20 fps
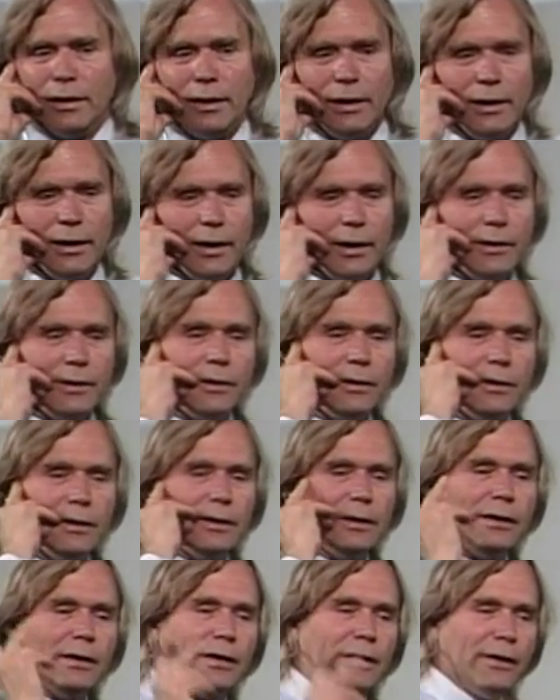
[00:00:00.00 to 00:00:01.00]
And
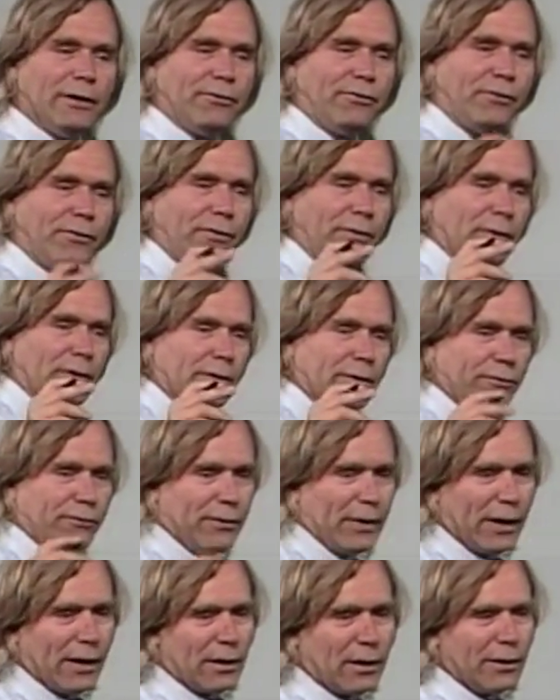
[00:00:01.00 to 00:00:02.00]
if the
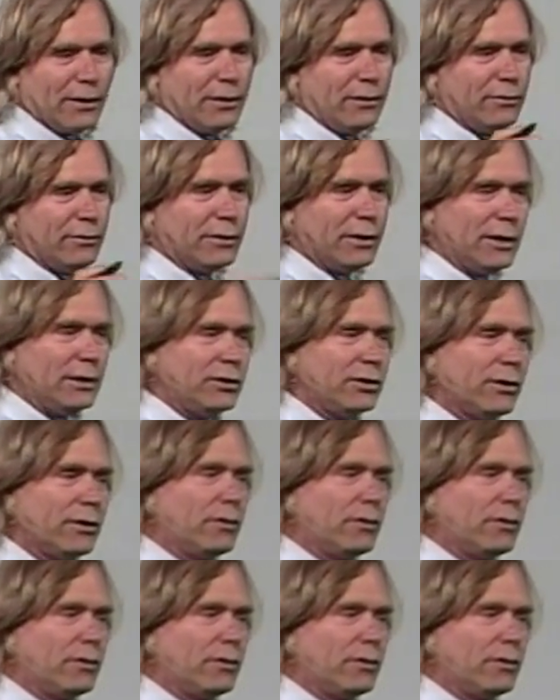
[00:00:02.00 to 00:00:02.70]
faculty who teach